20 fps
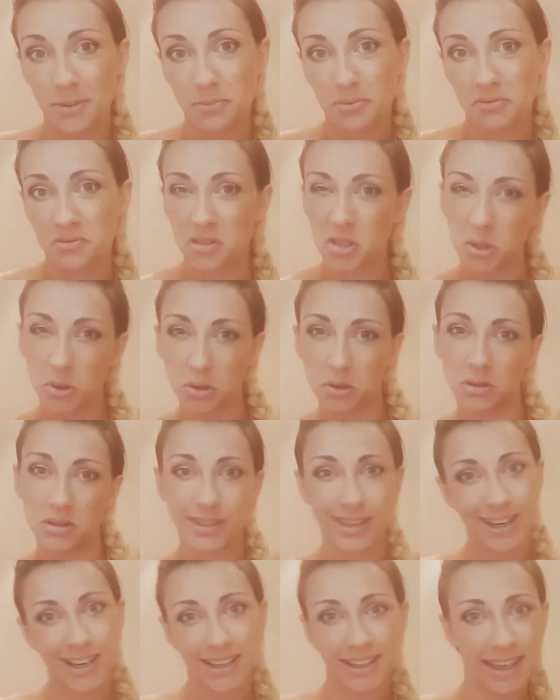Tall,
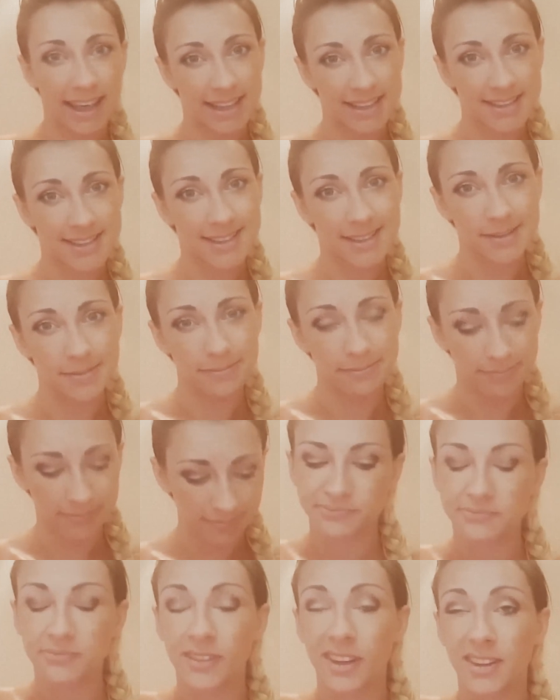dark, handsome.
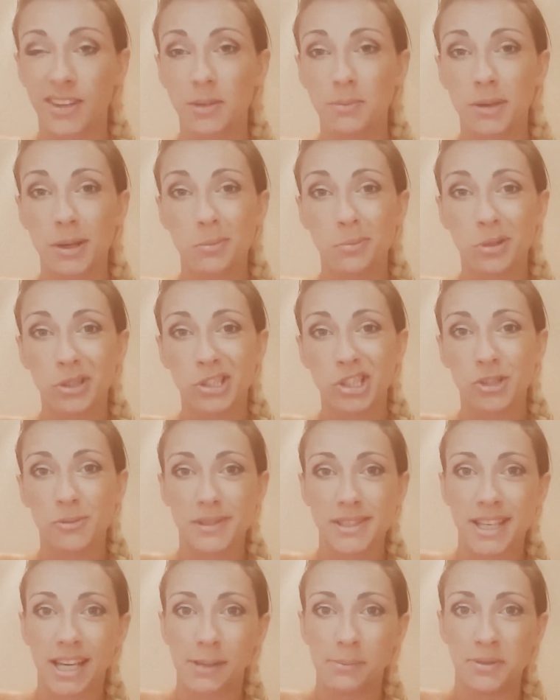I think my booktuber
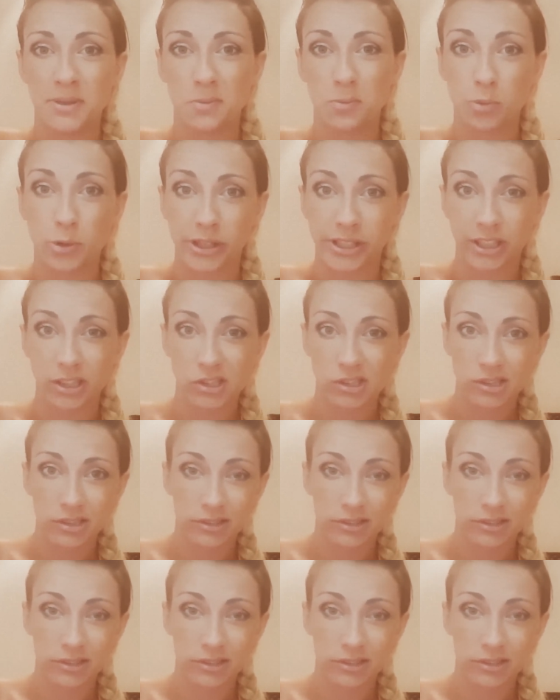type is British.